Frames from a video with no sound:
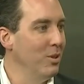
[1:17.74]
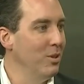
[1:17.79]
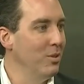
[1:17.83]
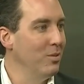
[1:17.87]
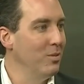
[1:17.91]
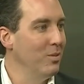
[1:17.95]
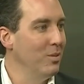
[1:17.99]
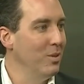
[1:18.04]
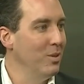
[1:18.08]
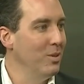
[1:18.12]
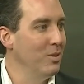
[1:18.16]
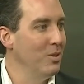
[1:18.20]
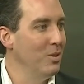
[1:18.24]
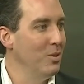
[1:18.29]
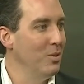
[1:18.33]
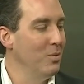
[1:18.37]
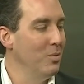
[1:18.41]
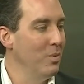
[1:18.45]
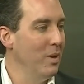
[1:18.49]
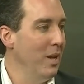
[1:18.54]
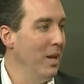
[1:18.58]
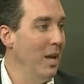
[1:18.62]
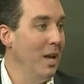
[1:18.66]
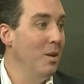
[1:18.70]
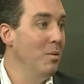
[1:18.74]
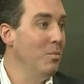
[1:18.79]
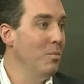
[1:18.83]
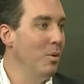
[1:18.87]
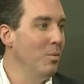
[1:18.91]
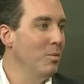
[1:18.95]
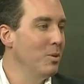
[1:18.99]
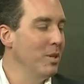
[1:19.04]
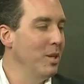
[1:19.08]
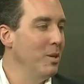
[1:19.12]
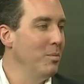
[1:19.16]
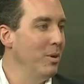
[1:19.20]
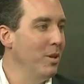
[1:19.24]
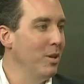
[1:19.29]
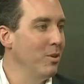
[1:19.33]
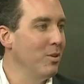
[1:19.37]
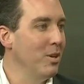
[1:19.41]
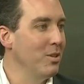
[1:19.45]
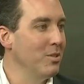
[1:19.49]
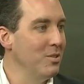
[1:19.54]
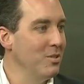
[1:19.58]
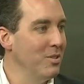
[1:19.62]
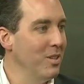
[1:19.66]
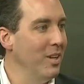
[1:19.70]
to to any, almost anybody
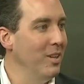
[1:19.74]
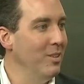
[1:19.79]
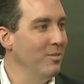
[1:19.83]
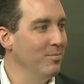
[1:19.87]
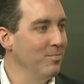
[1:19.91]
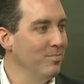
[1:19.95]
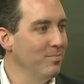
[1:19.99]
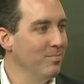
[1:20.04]
across the state.